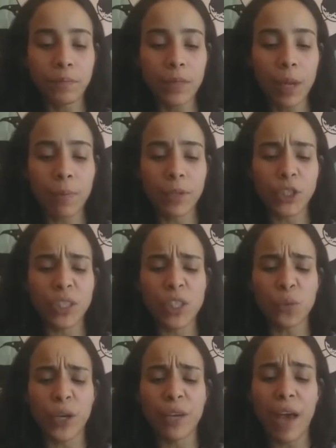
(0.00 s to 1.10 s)
But you need
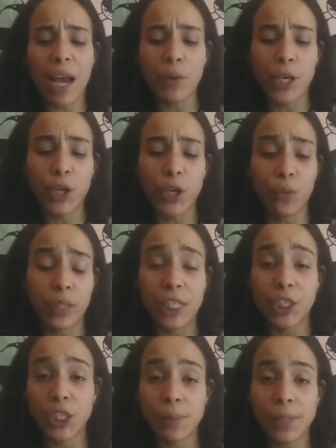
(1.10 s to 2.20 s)
to reevaluate your
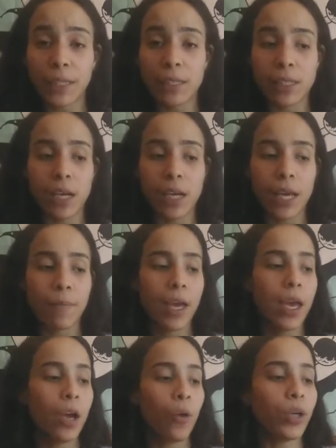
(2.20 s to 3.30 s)
relationships at this time.
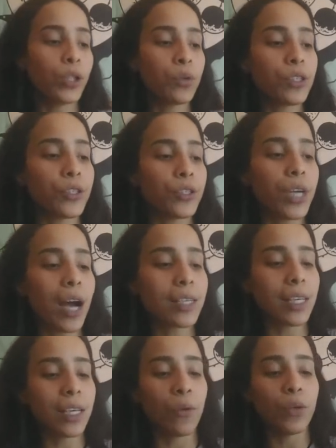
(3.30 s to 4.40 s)
Which ones are
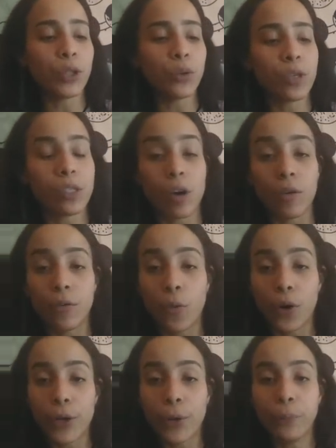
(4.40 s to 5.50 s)
toxic and which ones are
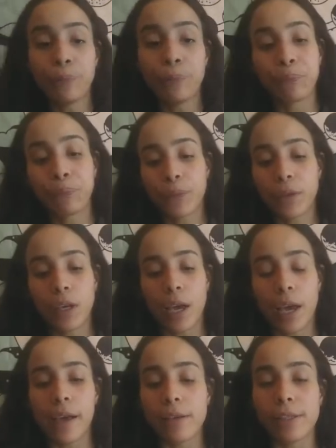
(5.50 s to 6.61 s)
for you,
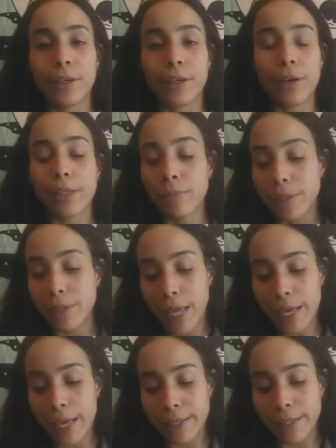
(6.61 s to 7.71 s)
okay? Because there are some
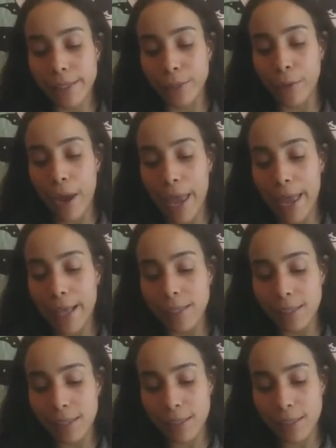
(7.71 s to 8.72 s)
snakes in the grass.